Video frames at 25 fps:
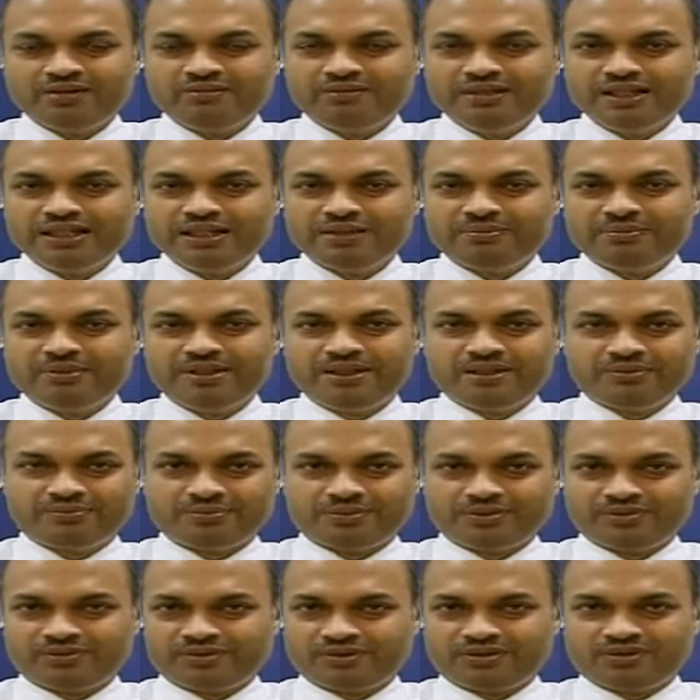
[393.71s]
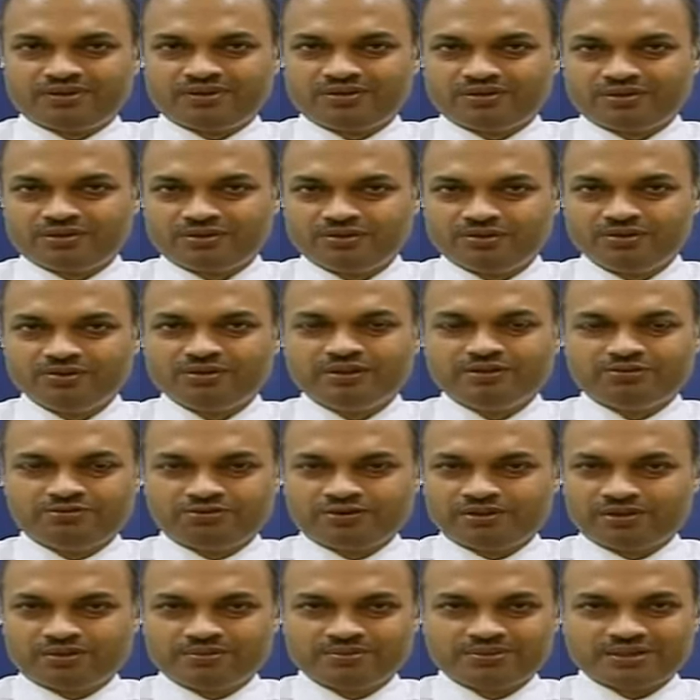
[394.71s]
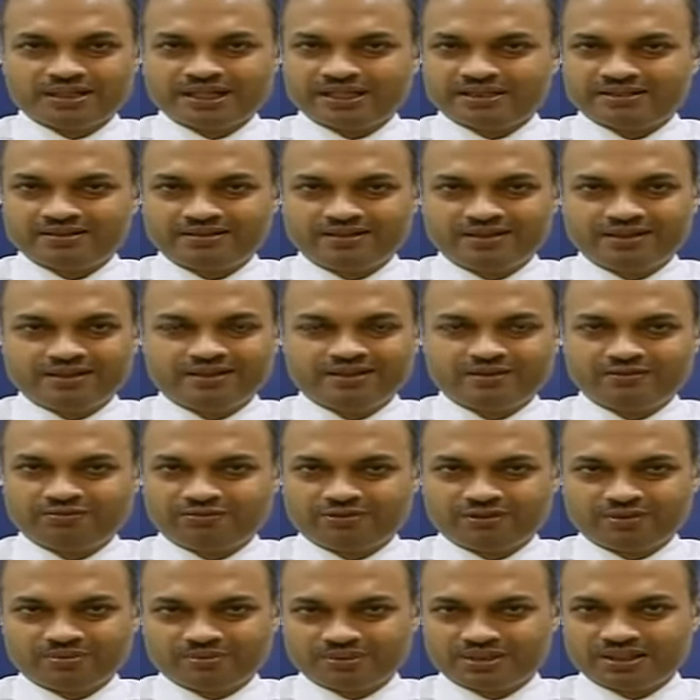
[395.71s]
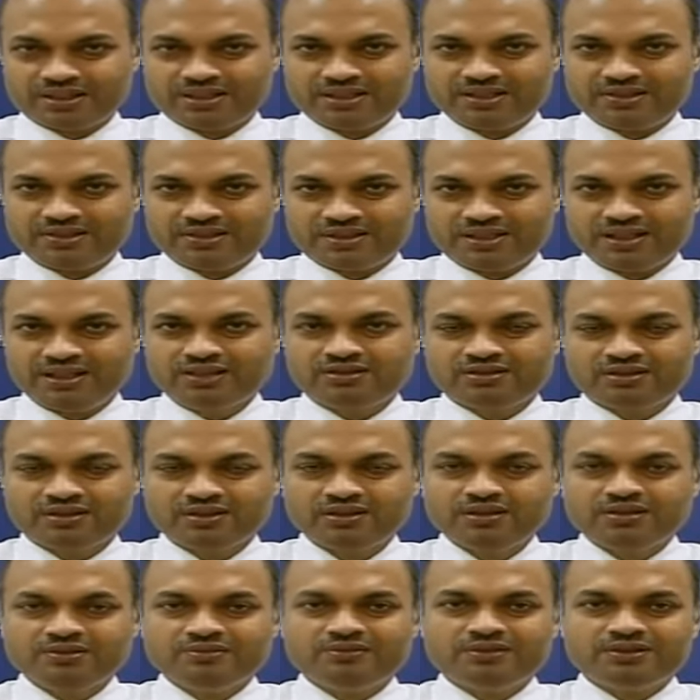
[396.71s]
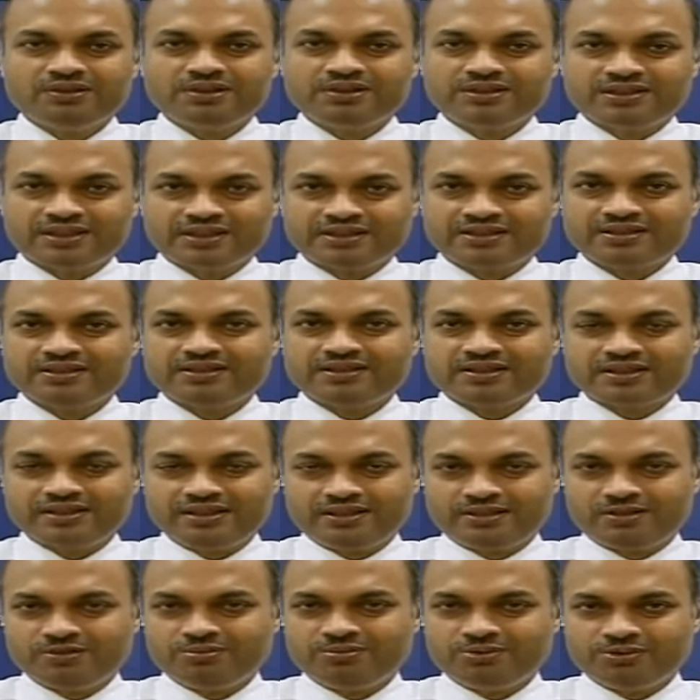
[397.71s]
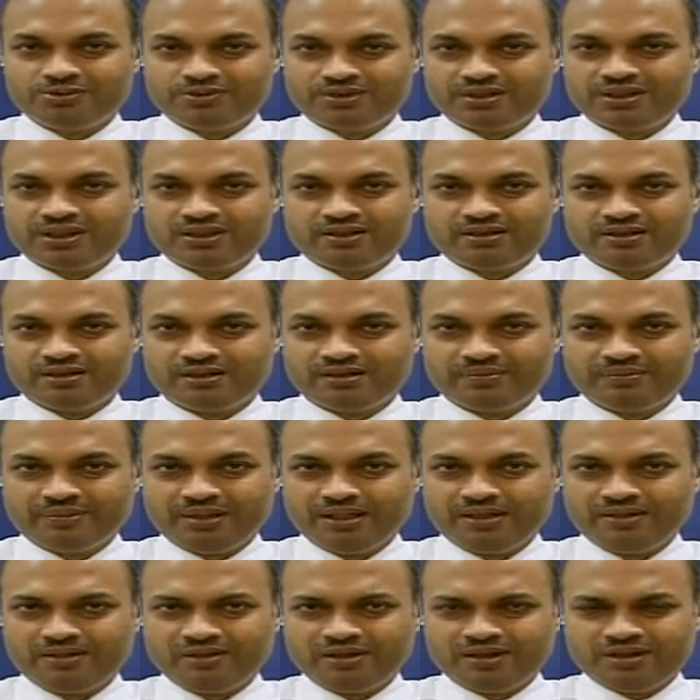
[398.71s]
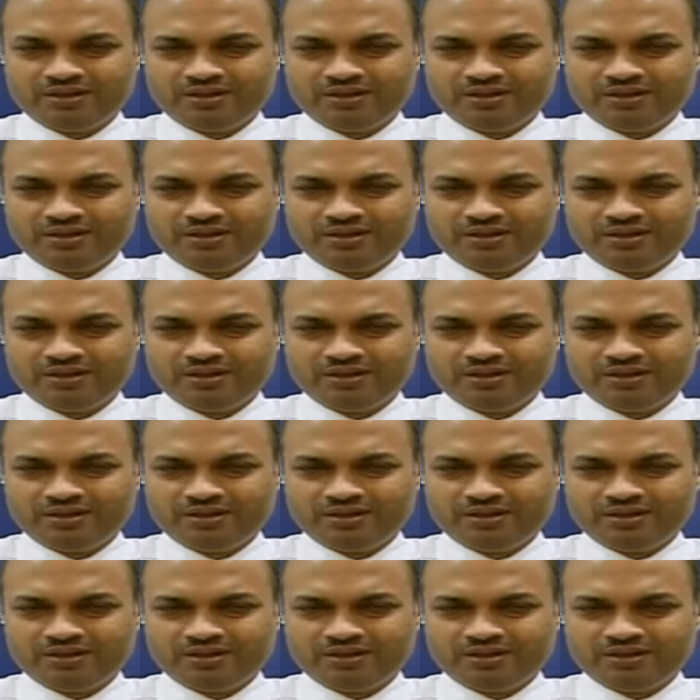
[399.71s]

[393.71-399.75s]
will it be in a position to do reforms, accelerate reforms at this stage, which is necessary to boost the economy.